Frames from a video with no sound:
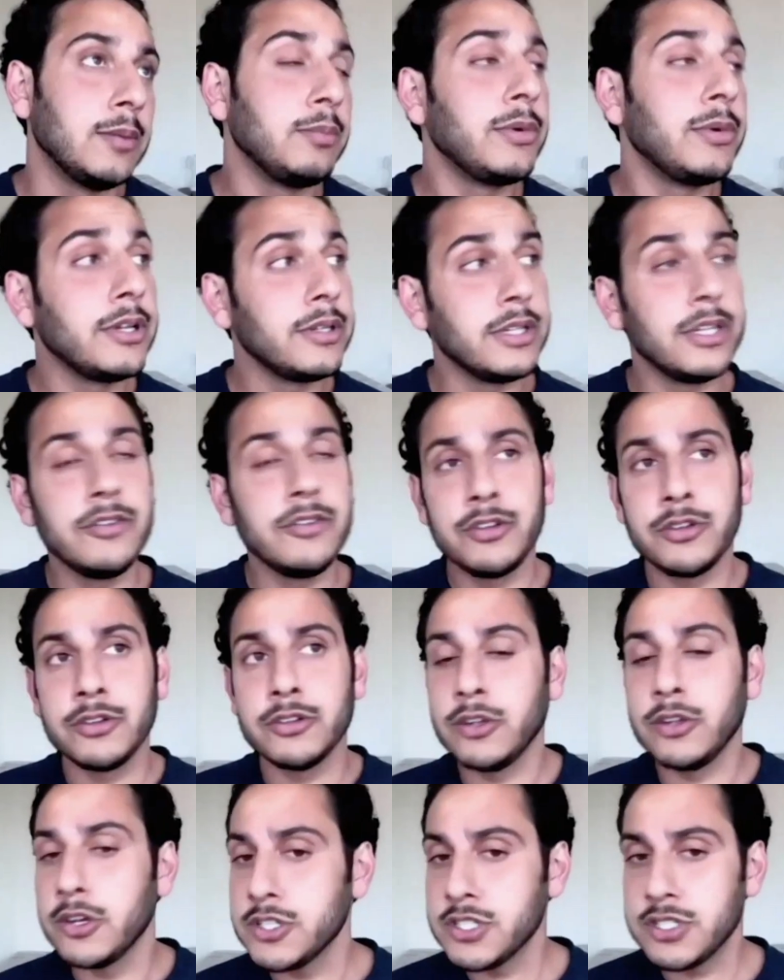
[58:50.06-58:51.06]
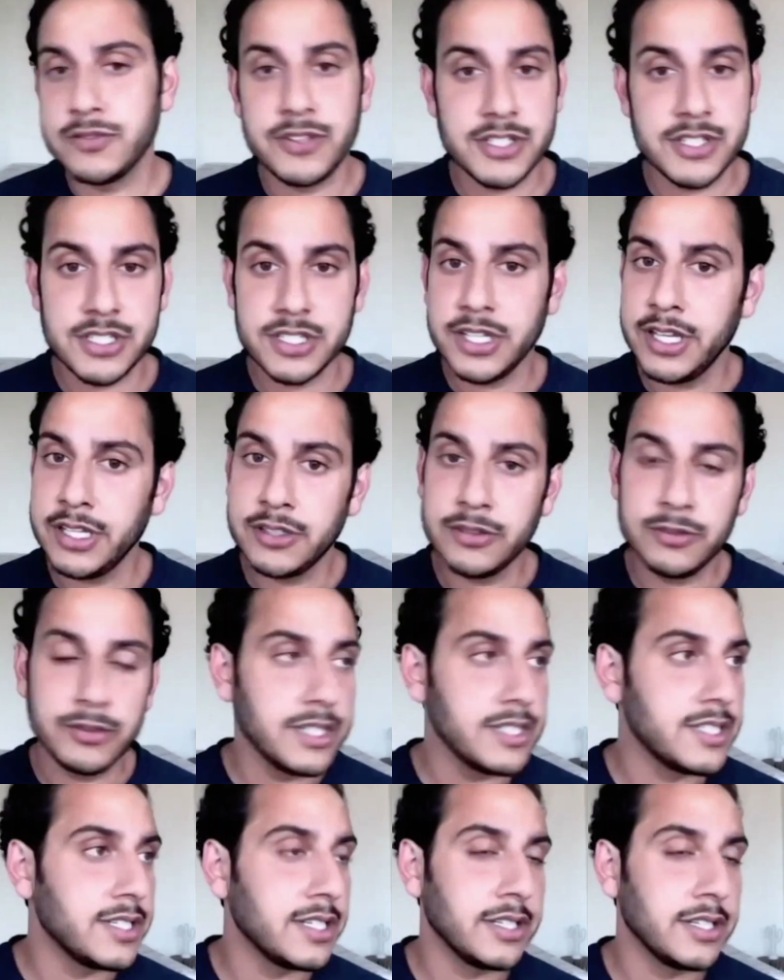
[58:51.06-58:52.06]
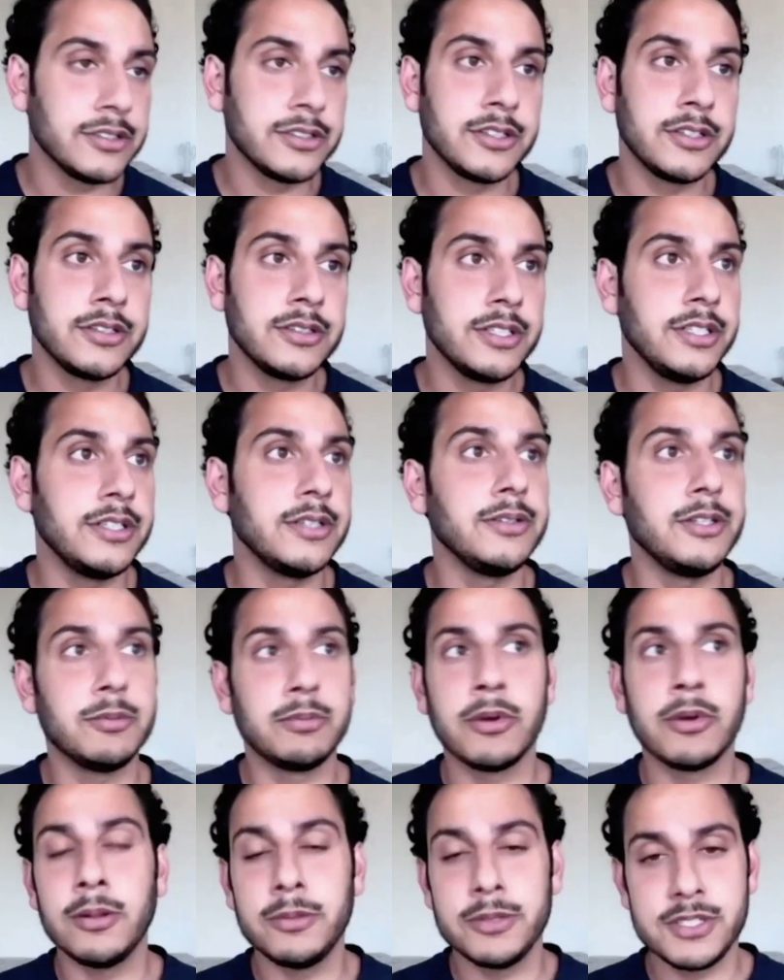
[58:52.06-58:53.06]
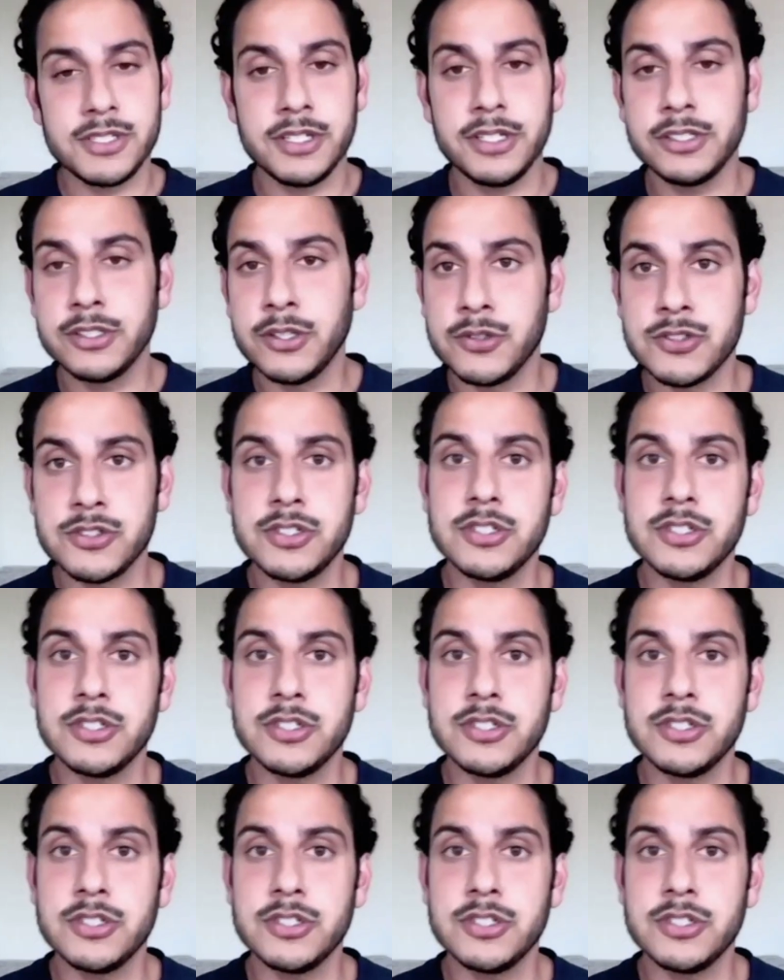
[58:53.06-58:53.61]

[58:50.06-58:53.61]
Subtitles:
quite easily just to feel it out. There's also free trials as well.